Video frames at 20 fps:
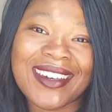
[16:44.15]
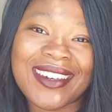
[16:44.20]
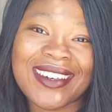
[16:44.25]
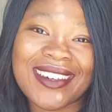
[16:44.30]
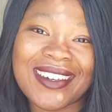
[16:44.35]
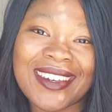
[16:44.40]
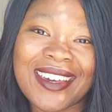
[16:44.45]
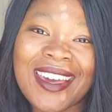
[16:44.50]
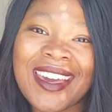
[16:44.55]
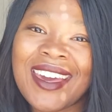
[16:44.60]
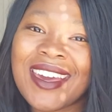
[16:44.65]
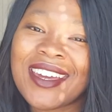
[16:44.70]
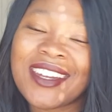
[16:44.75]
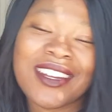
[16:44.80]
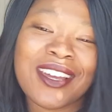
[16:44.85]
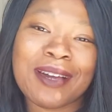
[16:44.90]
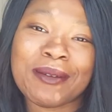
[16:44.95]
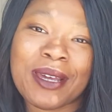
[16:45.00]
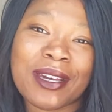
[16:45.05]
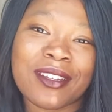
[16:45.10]

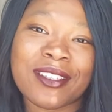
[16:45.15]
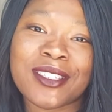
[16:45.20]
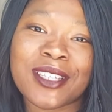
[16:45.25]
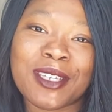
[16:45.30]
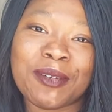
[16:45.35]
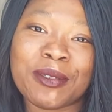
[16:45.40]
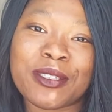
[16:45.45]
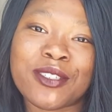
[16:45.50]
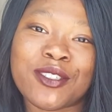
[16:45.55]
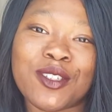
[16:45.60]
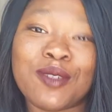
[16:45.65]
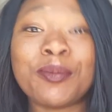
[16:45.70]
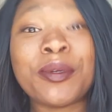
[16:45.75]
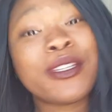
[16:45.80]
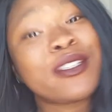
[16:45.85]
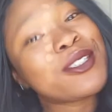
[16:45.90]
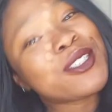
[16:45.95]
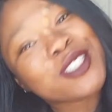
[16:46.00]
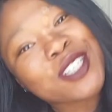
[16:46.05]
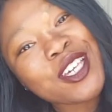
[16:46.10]
No, I'm not going to tell you what to do,
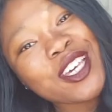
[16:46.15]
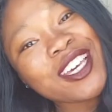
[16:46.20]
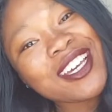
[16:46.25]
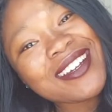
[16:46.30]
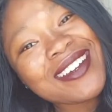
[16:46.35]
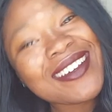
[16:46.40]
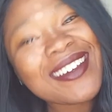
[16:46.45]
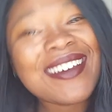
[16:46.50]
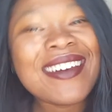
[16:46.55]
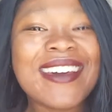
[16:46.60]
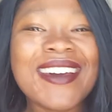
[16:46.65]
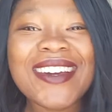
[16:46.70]
but you should